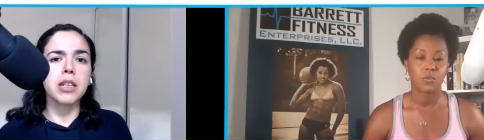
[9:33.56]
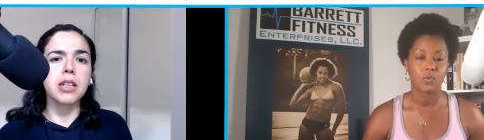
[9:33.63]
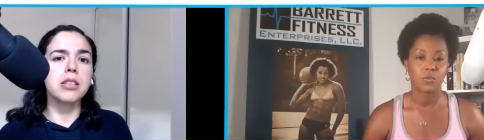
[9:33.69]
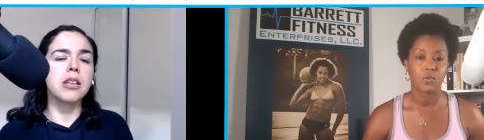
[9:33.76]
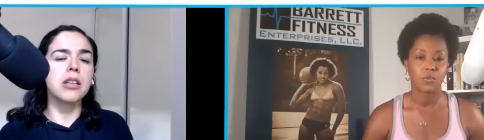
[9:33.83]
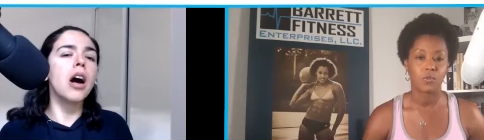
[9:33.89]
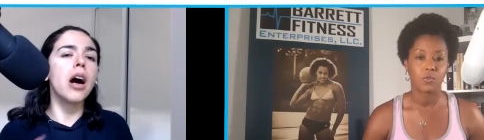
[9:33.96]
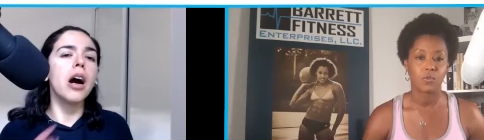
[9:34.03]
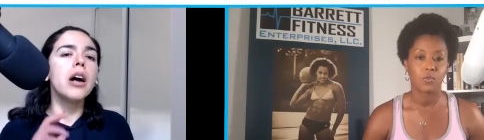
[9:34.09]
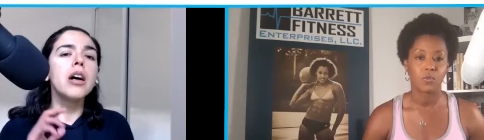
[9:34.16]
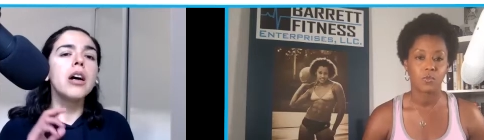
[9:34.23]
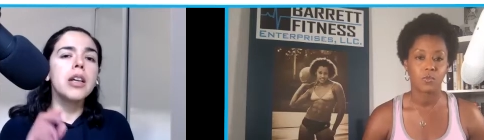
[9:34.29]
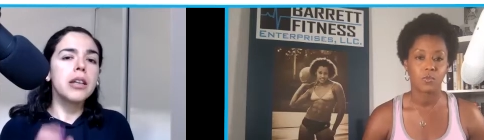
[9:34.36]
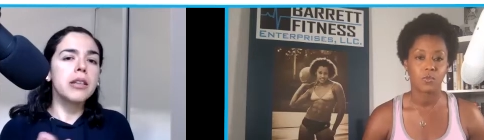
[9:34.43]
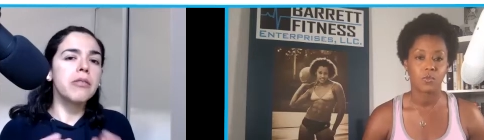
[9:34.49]
Speaker 1: is ah oh,
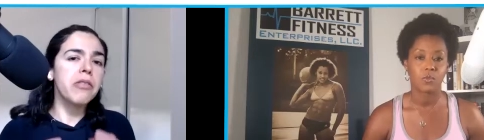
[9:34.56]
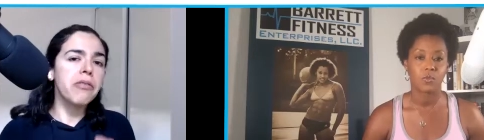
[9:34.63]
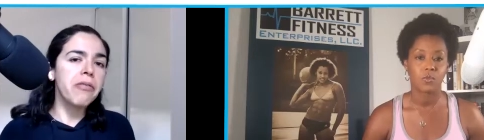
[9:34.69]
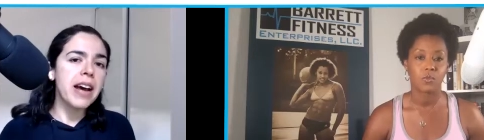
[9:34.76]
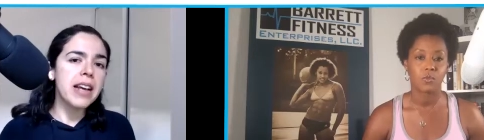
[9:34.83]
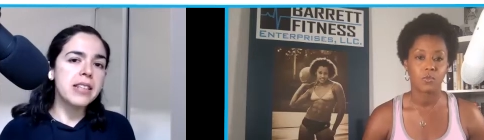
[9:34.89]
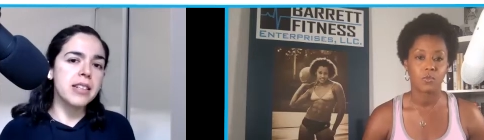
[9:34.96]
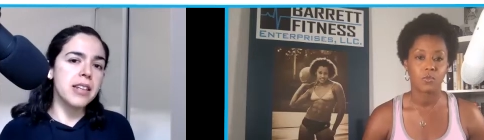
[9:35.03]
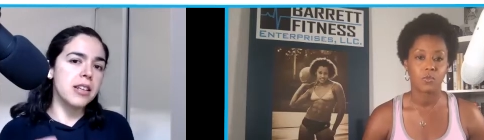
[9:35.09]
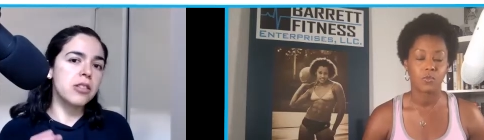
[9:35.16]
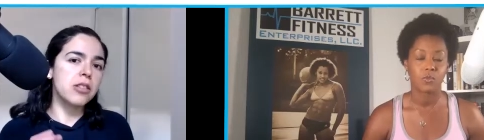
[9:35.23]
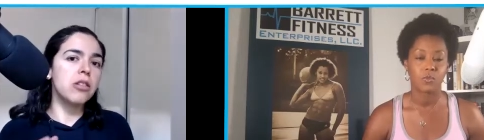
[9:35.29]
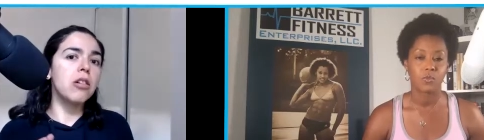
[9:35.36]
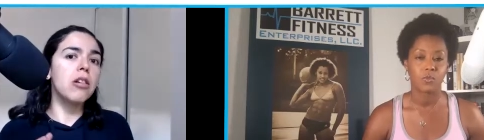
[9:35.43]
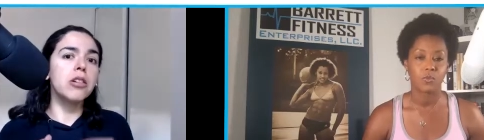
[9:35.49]
the fasting
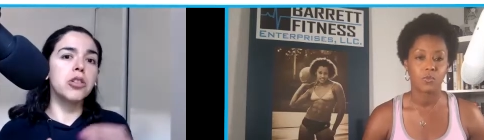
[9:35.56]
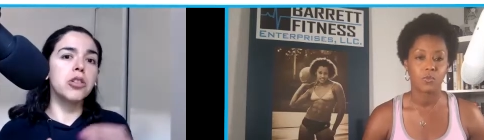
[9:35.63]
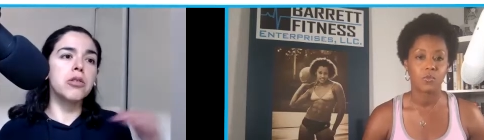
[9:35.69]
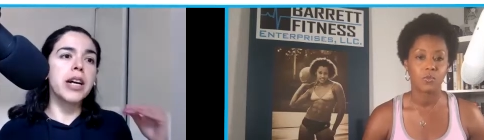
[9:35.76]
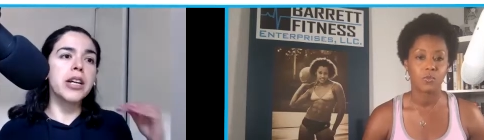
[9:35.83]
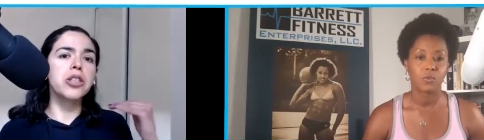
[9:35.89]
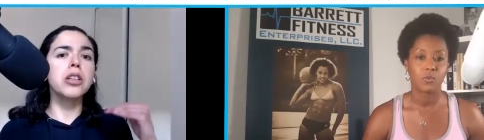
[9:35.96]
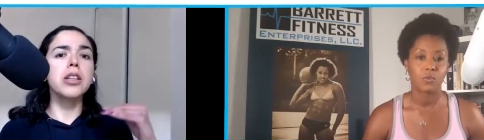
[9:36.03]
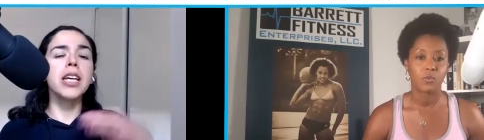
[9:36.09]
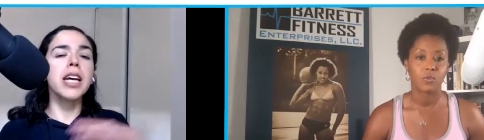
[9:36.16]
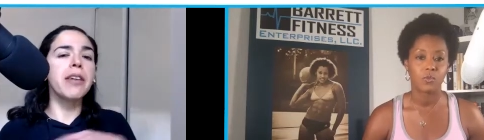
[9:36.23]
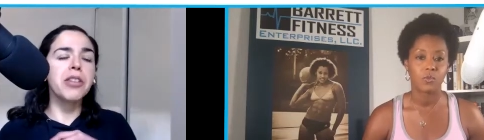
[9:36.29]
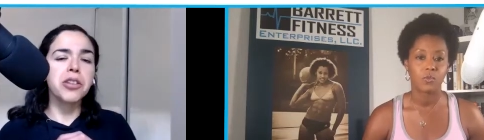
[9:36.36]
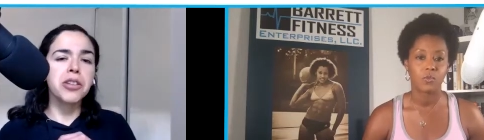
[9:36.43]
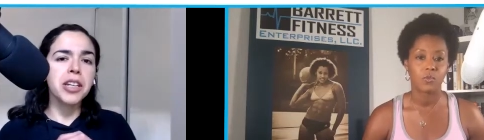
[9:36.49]
so you actually have
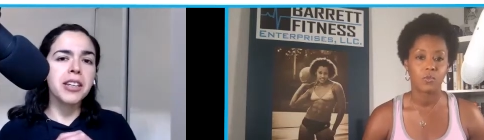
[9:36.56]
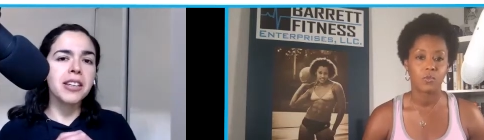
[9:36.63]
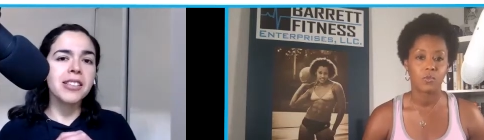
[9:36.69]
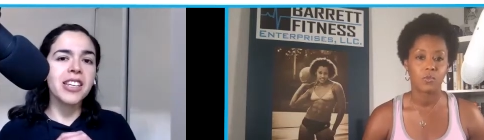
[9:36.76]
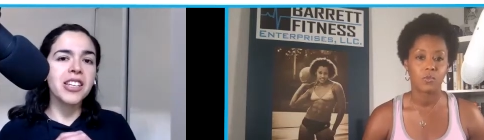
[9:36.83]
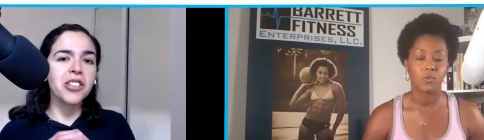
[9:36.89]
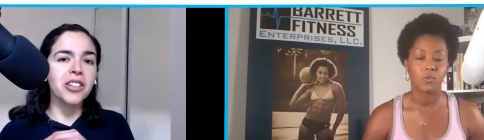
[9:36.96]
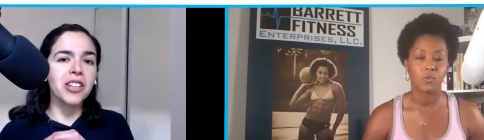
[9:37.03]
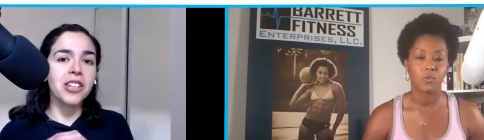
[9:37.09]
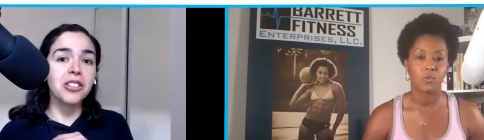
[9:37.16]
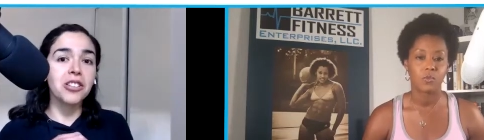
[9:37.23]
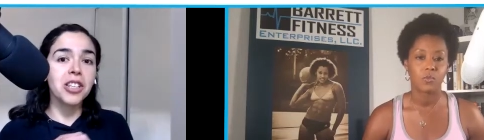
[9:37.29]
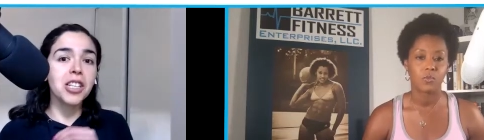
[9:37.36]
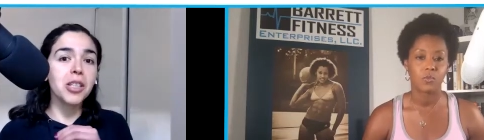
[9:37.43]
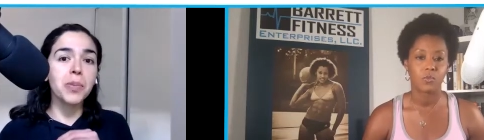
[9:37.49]
a training session at
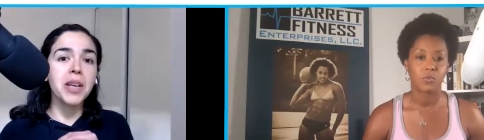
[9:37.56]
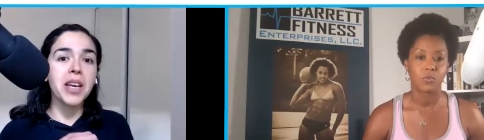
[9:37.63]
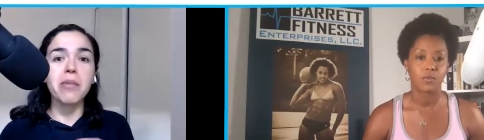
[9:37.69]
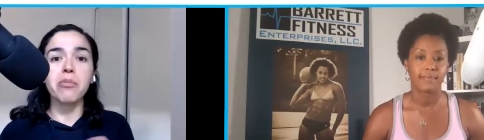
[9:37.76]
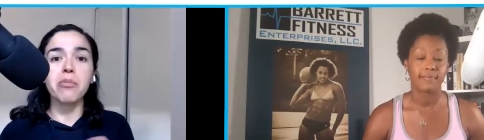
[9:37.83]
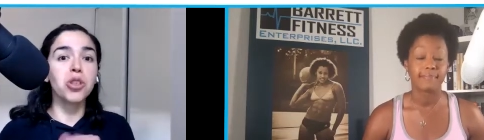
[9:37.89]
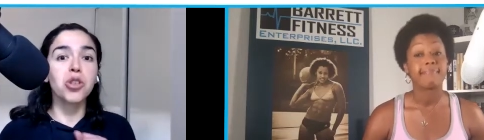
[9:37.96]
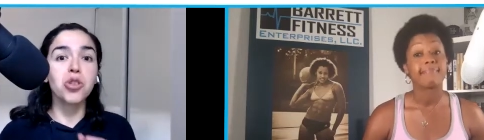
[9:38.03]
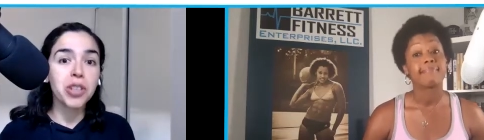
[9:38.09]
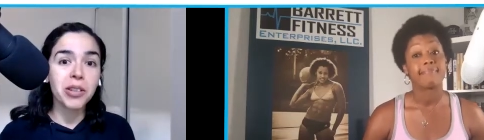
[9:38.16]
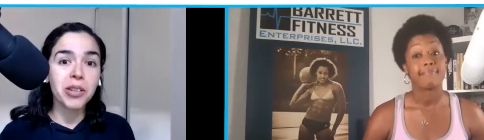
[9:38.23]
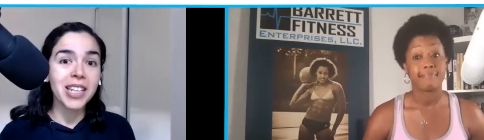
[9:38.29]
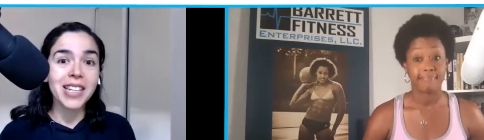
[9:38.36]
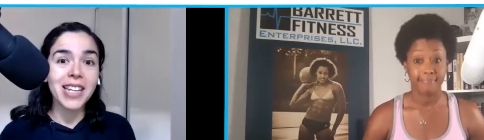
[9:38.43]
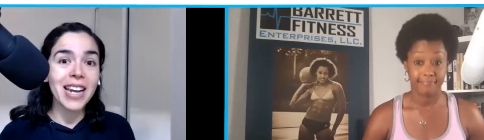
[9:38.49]
6 p.m but you shouldn't
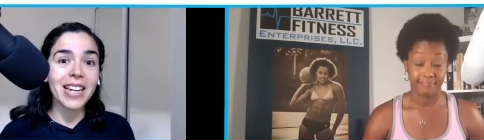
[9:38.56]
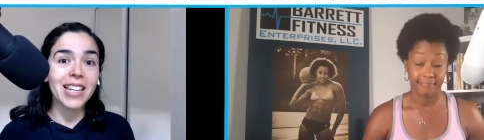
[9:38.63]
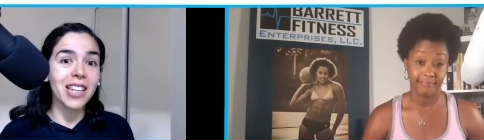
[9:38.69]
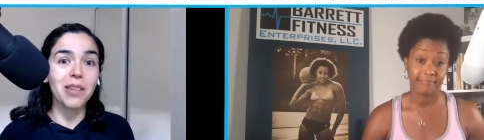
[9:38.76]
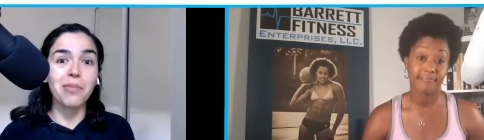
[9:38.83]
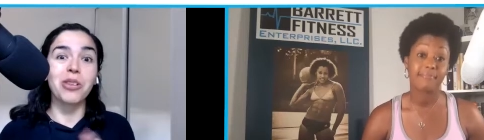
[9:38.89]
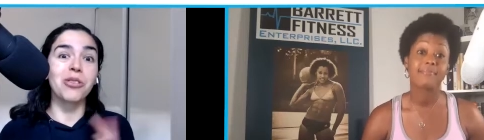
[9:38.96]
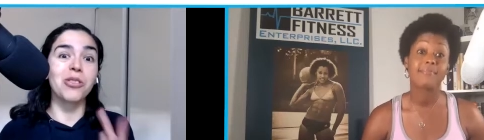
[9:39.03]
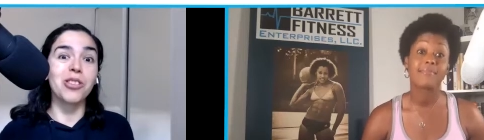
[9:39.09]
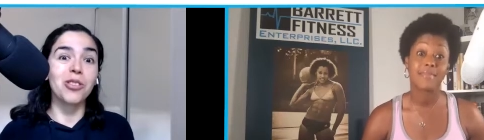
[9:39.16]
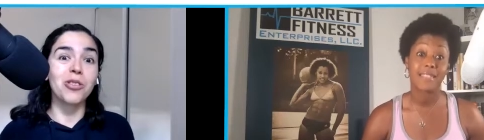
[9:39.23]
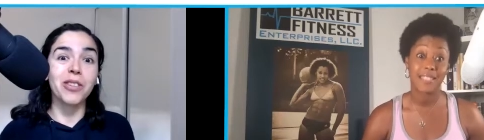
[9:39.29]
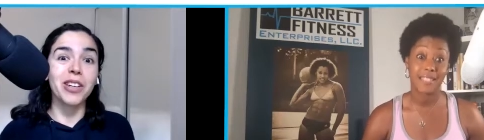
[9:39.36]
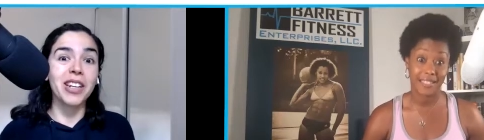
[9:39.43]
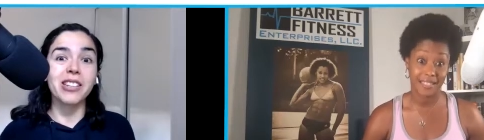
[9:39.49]
eat anything because it's
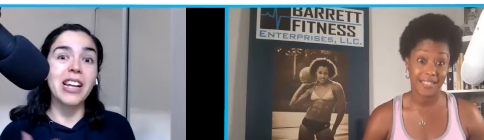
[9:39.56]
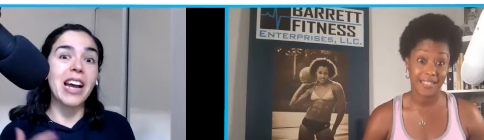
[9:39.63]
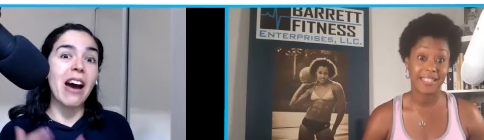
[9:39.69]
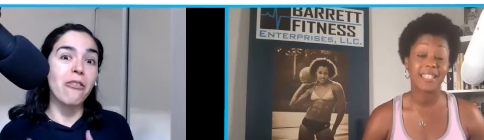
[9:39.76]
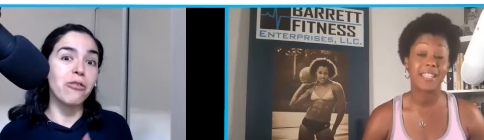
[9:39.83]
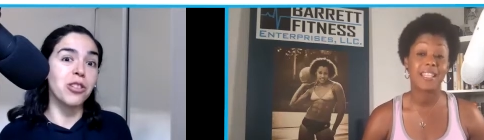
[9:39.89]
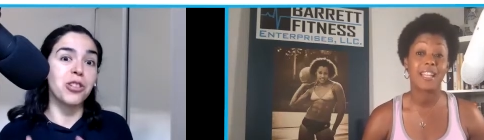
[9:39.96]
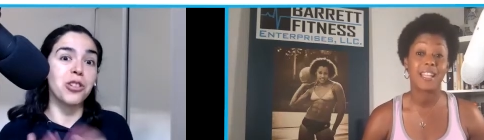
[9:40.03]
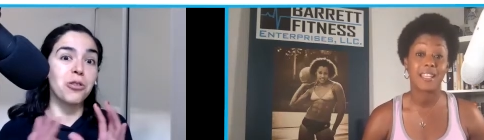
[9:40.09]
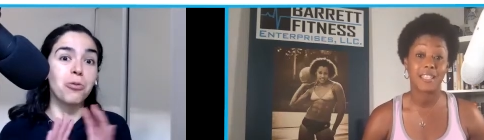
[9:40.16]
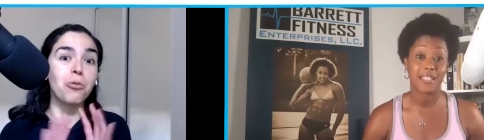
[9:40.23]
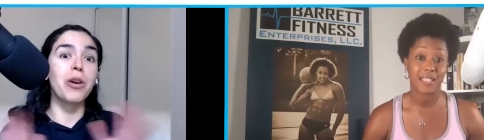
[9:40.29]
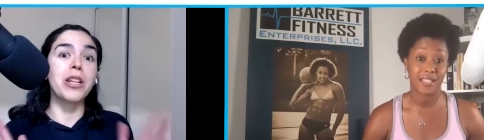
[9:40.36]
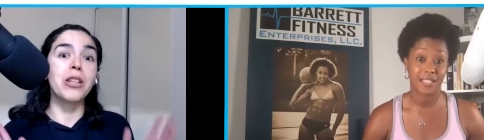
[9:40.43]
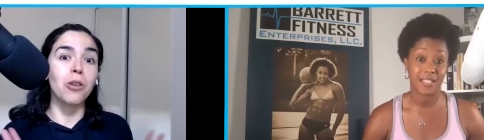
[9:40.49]
already after your
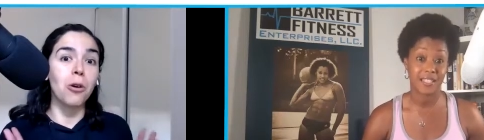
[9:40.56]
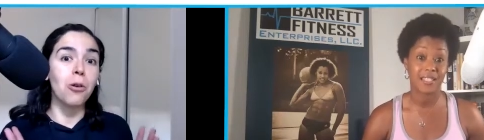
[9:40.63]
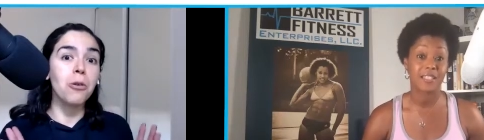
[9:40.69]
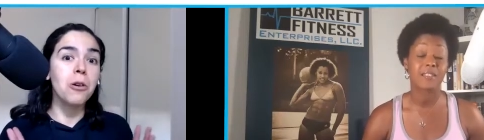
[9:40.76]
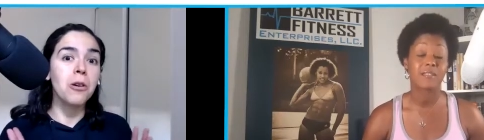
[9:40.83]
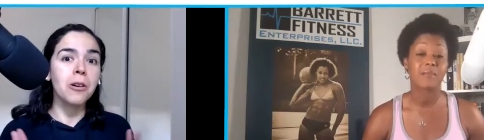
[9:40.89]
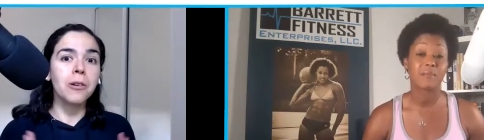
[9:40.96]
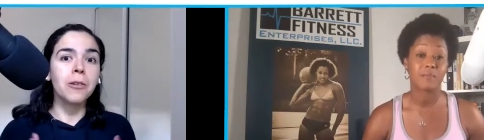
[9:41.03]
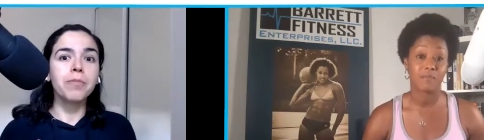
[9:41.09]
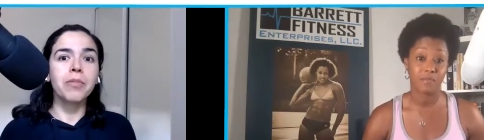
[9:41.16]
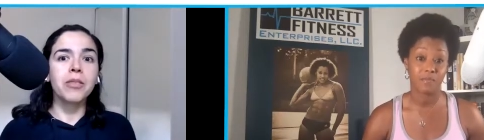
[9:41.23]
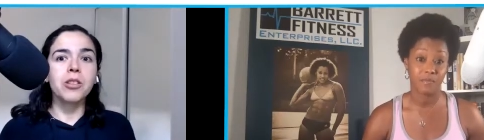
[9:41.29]
window mm.